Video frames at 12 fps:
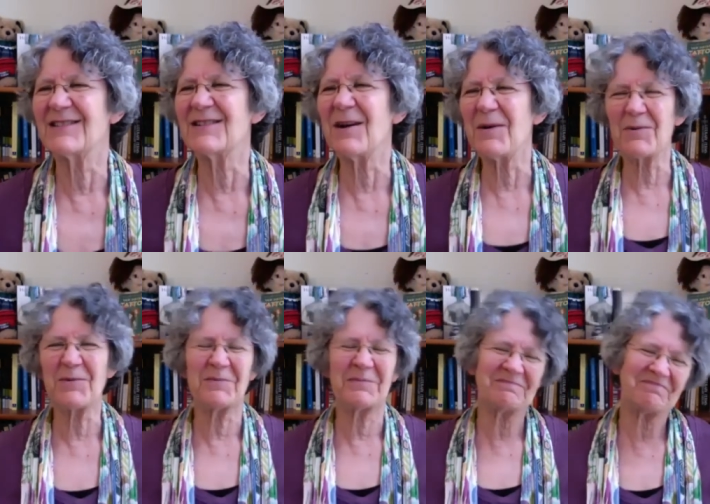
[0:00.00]
So
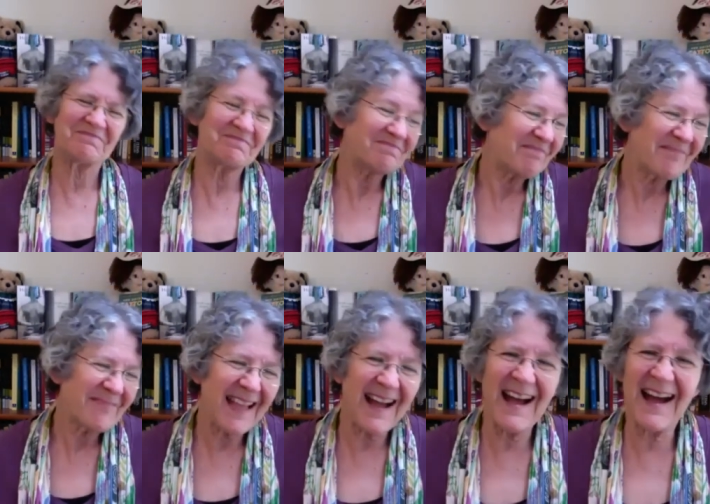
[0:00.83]

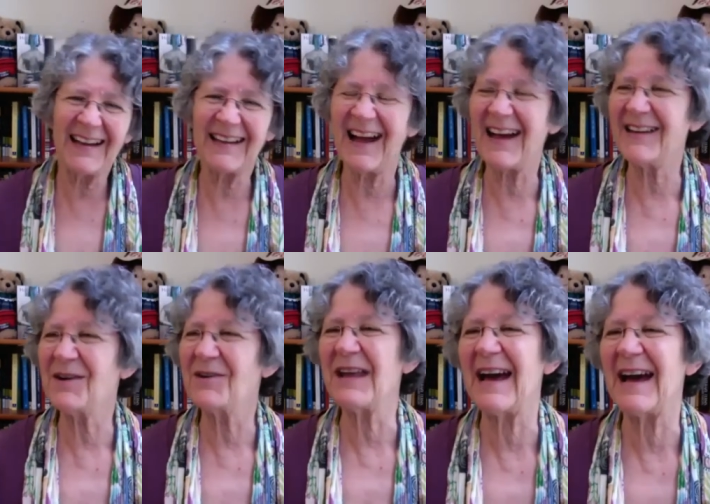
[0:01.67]
I
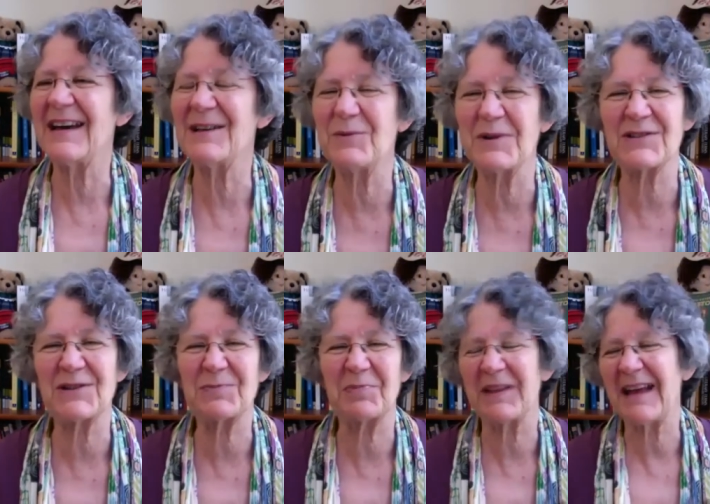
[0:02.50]
don't know how to
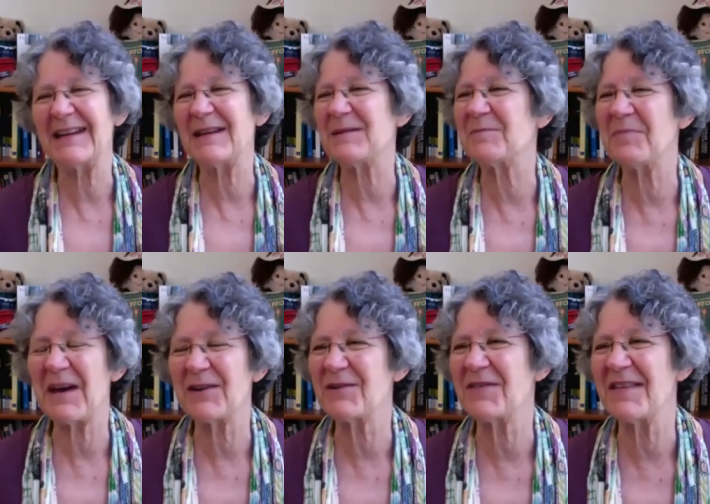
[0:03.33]
explain it
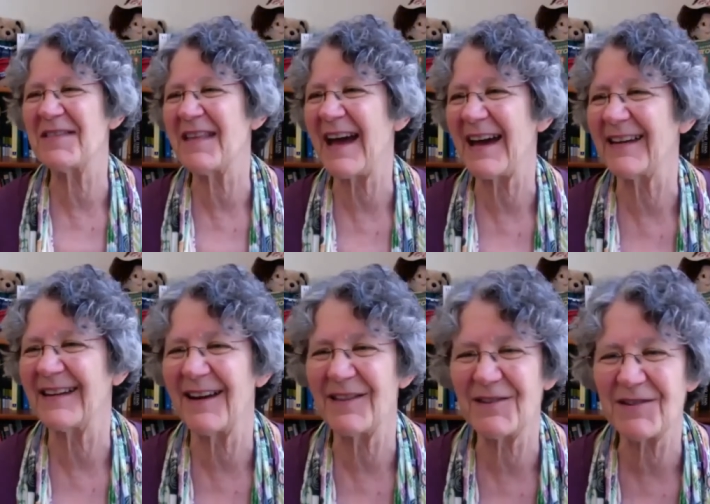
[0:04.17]
better than that,
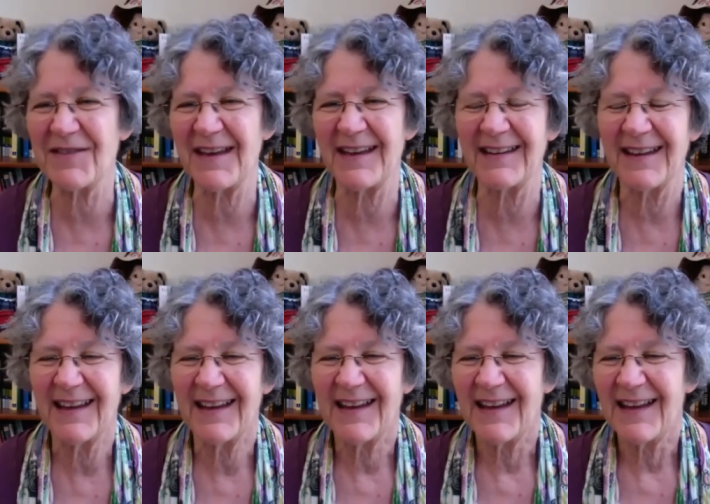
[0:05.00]
other than
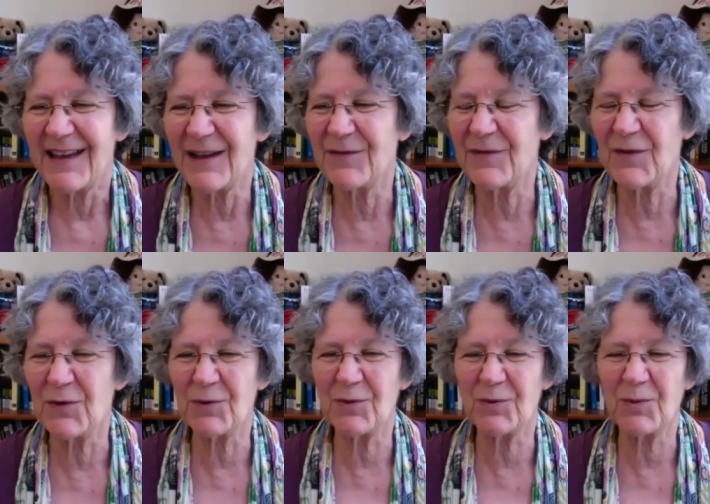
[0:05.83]
if
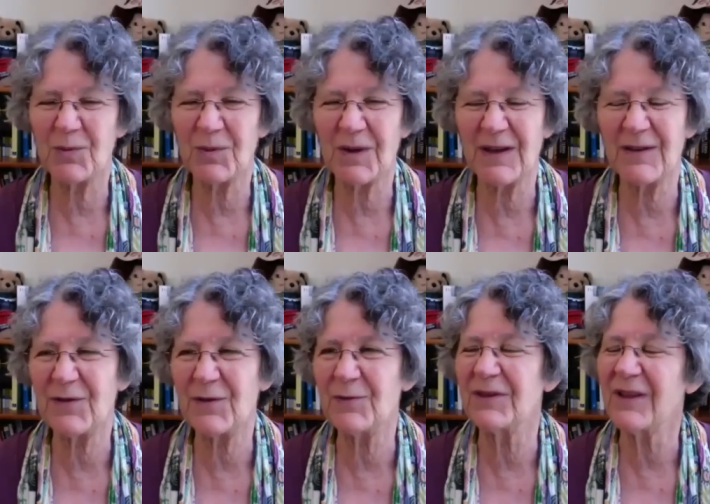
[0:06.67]
you if
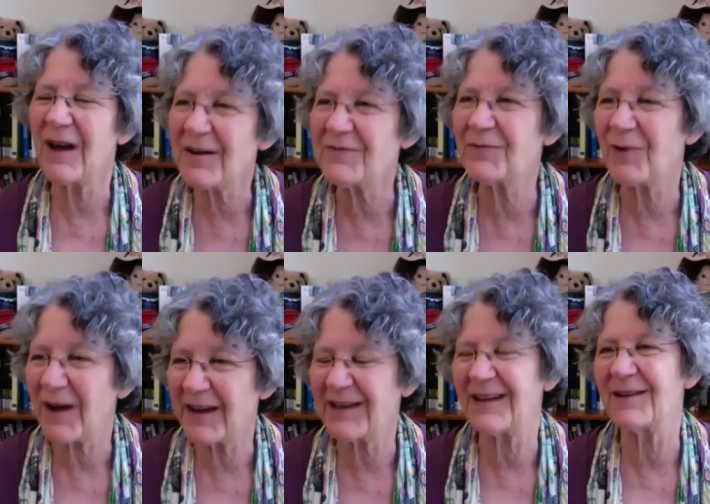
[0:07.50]
you love
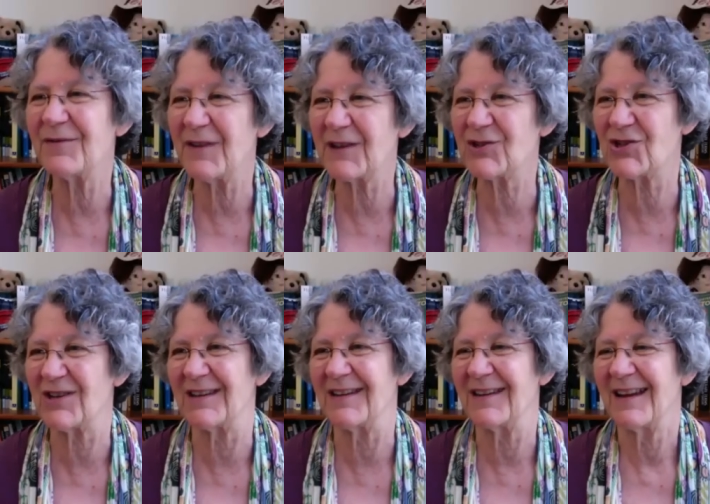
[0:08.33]
writing
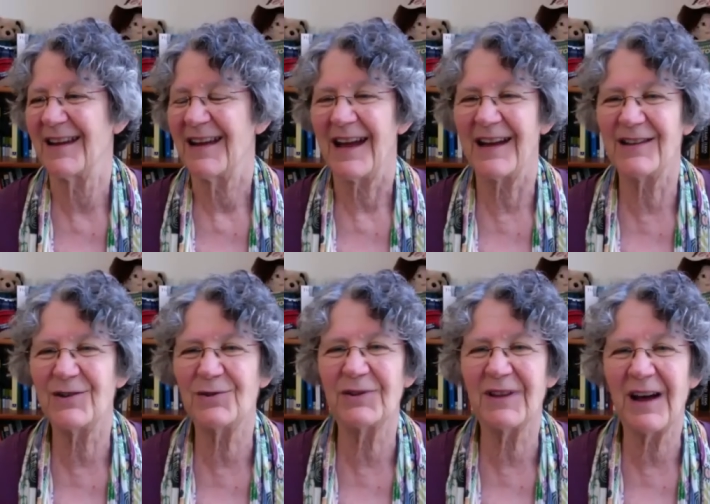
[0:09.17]
fiction and
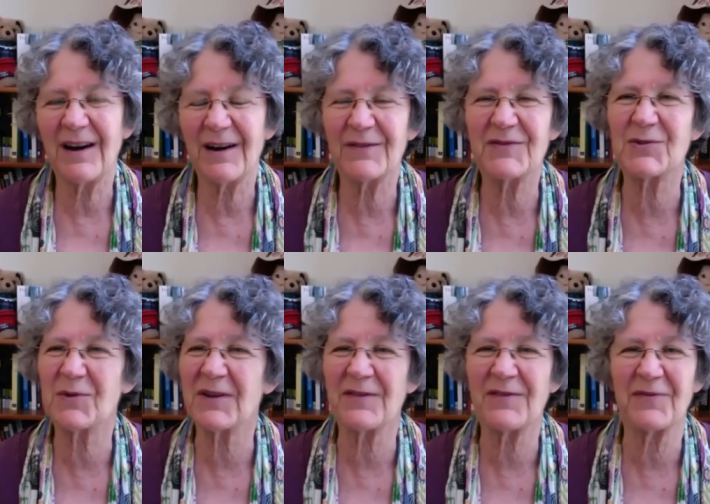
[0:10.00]
you love
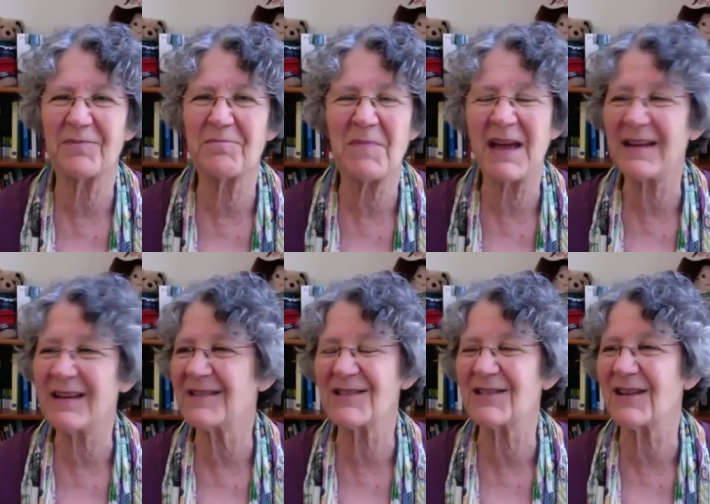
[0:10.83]
sort of
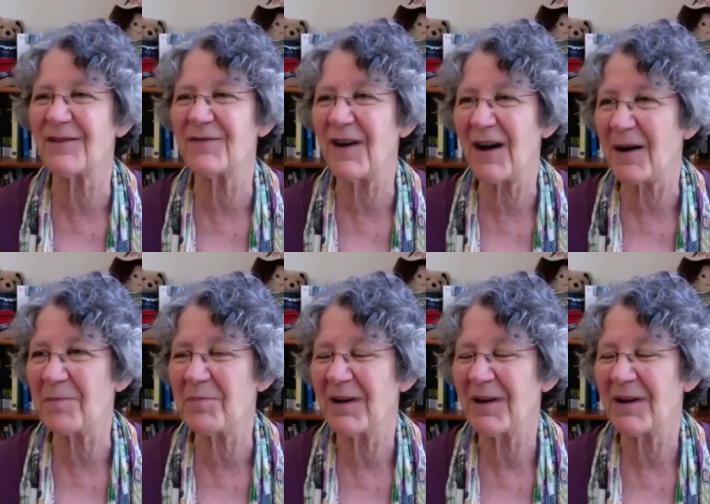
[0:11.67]
making stuff up,